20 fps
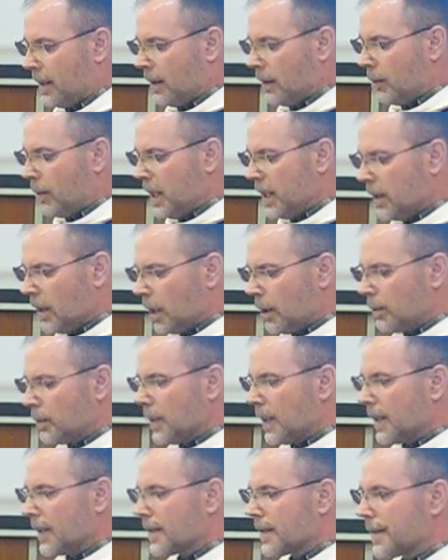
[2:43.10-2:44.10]
We know
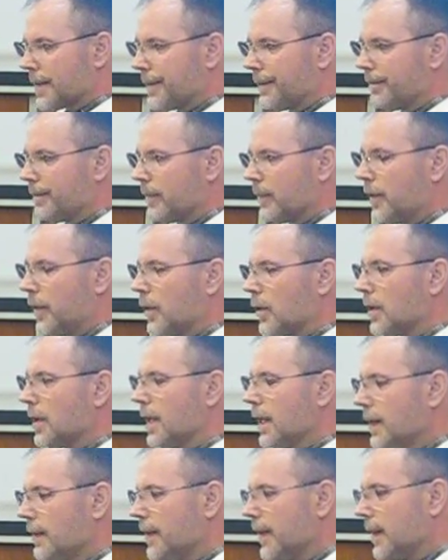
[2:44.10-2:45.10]
that
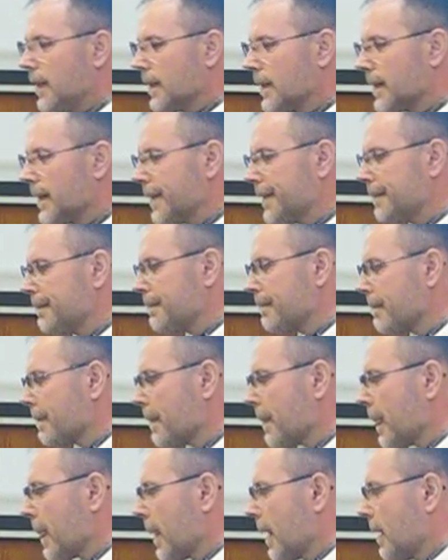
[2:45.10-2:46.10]
forgiving
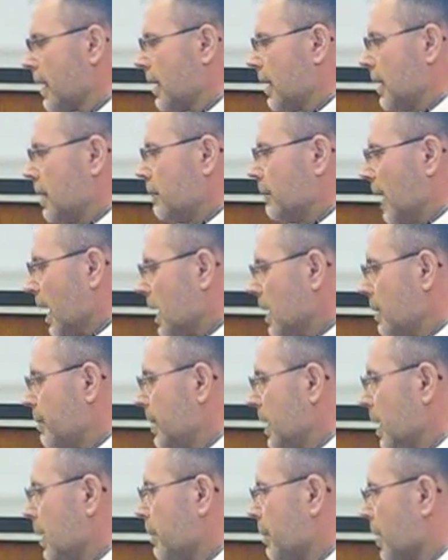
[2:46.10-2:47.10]

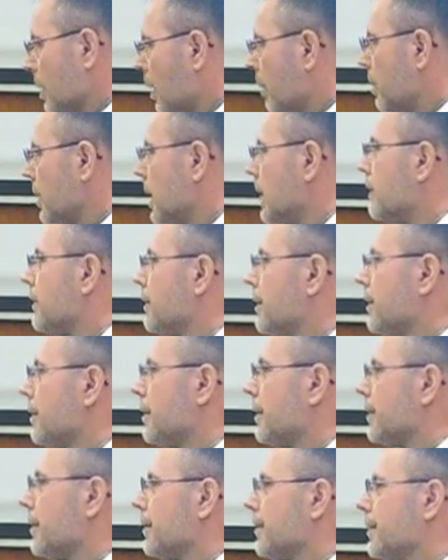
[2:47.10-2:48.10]
might be a problem
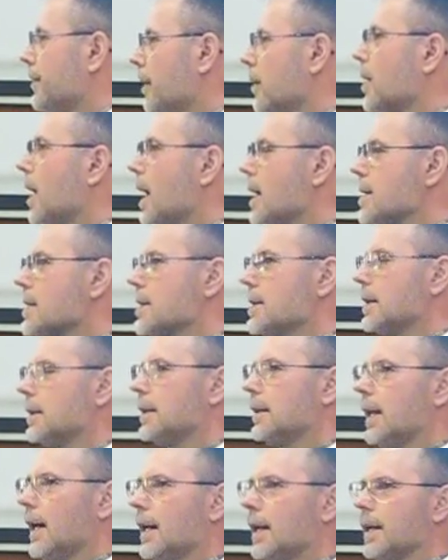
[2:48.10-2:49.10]
for us
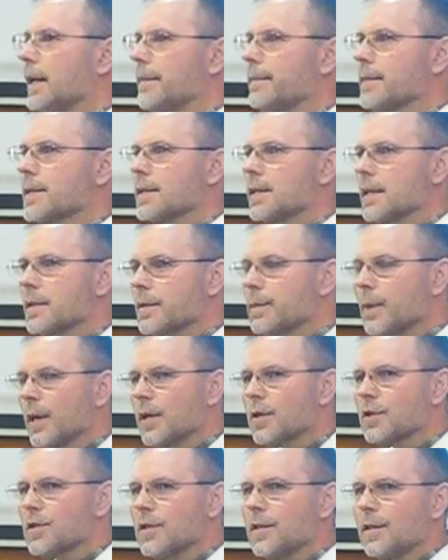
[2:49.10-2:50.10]
at times,
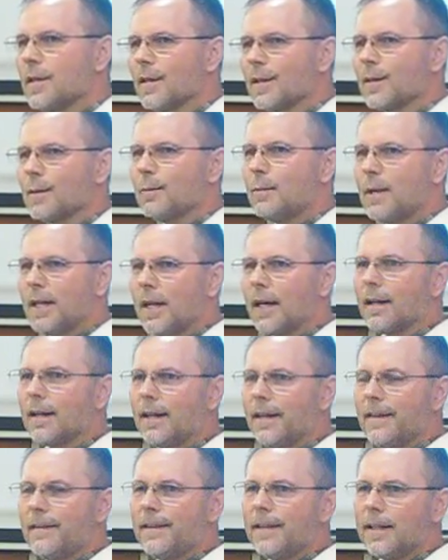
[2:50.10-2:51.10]
especially that we are
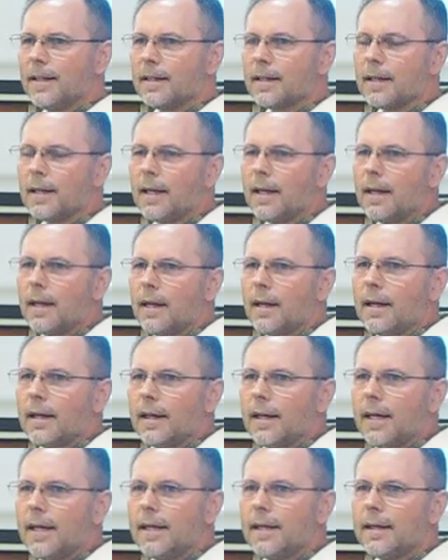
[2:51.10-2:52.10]
living
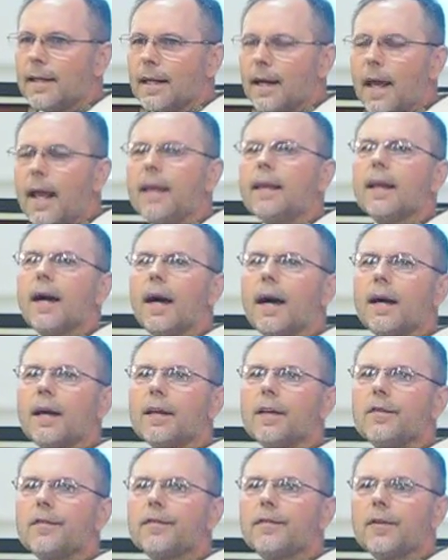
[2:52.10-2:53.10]
in an
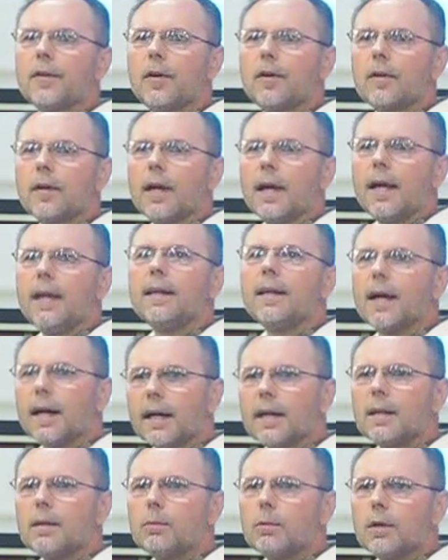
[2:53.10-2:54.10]
eye for an
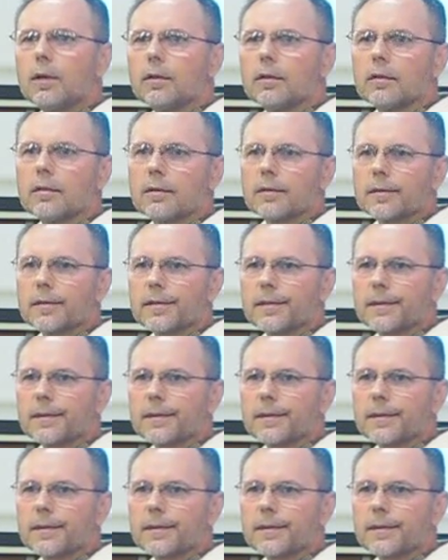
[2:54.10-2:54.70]
eye world,